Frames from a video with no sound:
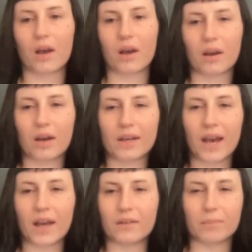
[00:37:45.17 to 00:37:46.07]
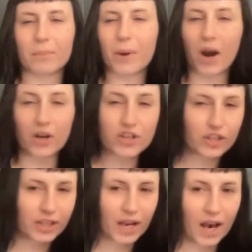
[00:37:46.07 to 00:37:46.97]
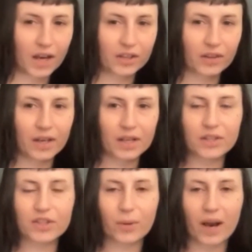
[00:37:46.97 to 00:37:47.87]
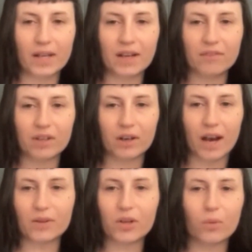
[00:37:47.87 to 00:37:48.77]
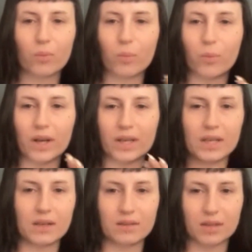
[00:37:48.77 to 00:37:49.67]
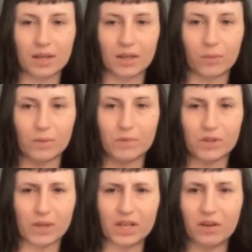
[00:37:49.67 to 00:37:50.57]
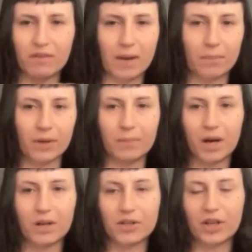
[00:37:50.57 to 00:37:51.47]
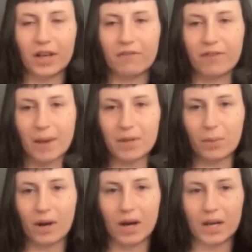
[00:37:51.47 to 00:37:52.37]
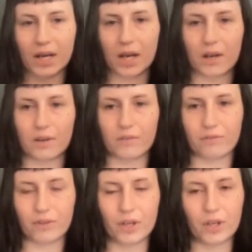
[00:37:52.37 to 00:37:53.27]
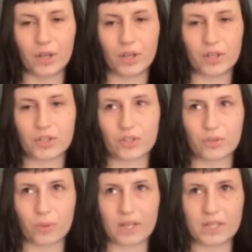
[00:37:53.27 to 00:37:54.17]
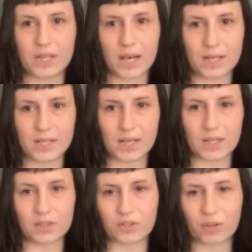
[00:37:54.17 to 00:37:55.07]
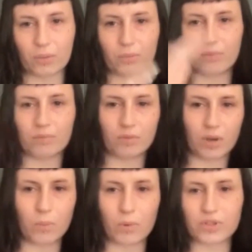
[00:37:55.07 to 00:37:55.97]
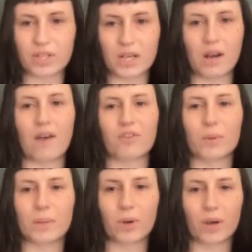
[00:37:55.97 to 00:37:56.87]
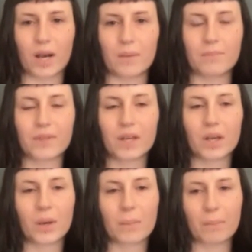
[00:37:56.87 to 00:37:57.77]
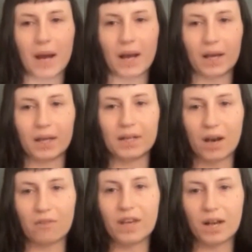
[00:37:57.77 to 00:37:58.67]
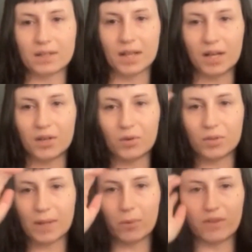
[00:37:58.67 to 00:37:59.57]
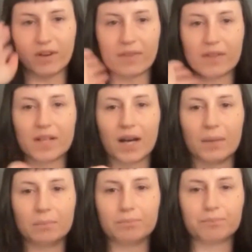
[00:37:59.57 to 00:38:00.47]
again, partially accurate. So I don't know what he's getting with between November and March. In February of 2019, so almost a year after we broke up, my now fiance, who was my boyfriend at the time,